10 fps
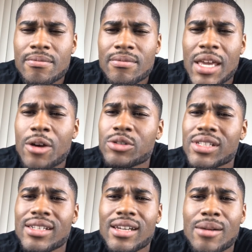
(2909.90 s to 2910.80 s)
They going to
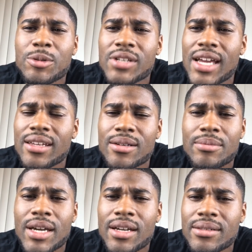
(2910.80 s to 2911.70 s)
send doubles at him,
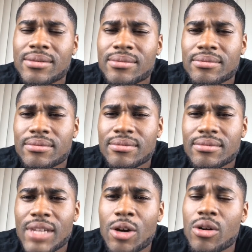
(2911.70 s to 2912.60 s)

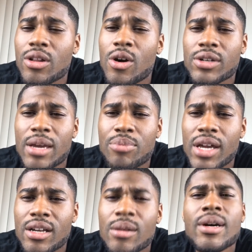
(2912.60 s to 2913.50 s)
man. They going to clog that
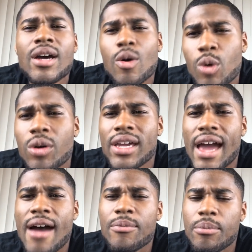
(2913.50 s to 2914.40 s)
paint up. Will he
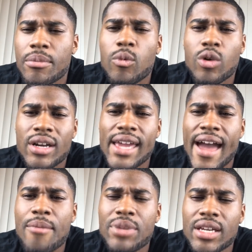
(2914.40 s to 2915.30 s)
have
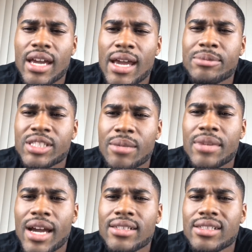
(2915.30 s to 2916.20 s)
big games some
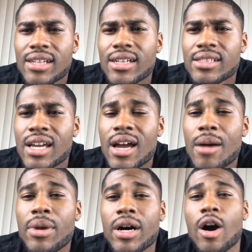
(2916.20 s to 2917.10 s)
nights? Yes.
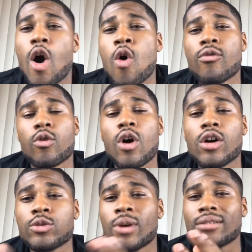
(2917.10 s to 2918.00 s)
But
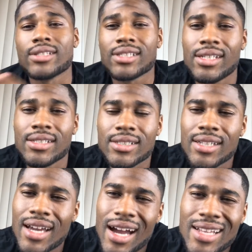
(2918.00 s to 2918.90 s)
overall throughout the
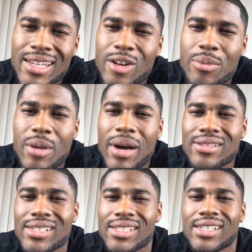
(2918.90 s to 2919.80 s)
season, I think he'll be about
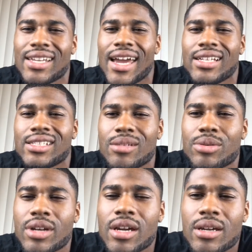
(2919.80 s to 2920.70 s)
16 to 18 per
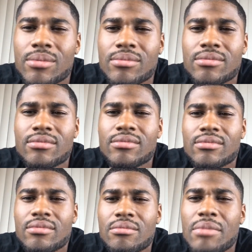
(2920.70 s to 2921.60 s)
game.
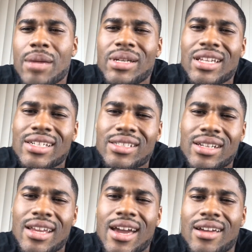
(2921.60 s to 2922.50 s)
Maybe less
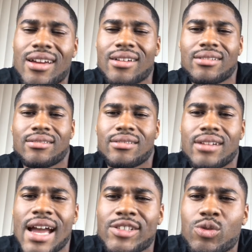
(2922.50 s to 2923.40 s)
than that
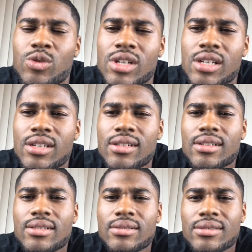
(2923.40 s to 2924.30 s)
as a rookie,
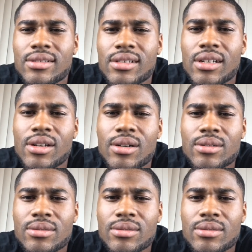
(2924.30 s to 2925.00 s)
you know?